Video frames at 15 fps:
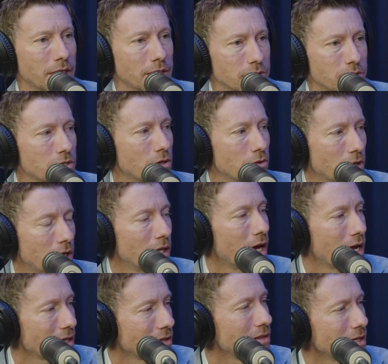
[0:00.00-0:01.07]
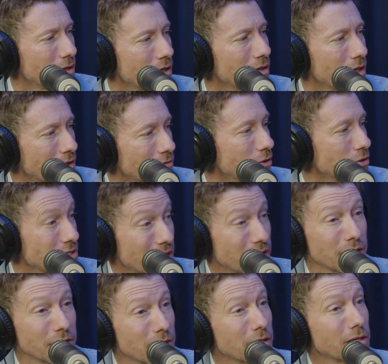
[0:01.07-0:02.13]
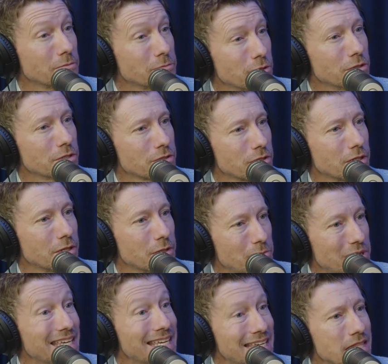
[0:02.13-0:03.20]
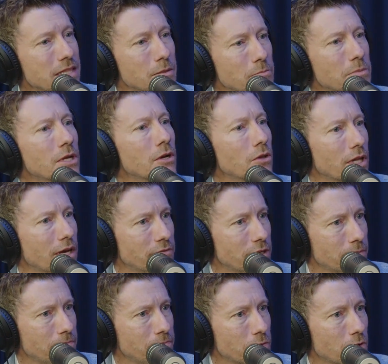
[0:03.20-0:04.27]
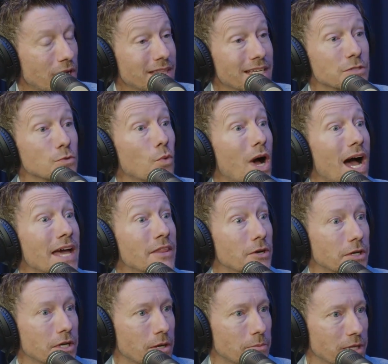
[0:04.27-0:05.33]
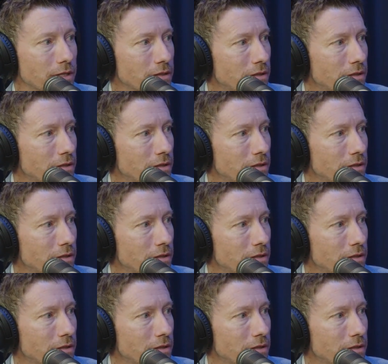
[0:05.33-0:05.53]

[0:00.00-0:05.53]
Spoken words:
Right? So a lot of folks I think that come to us are going to be in the middle of it, right? That's why they're coming.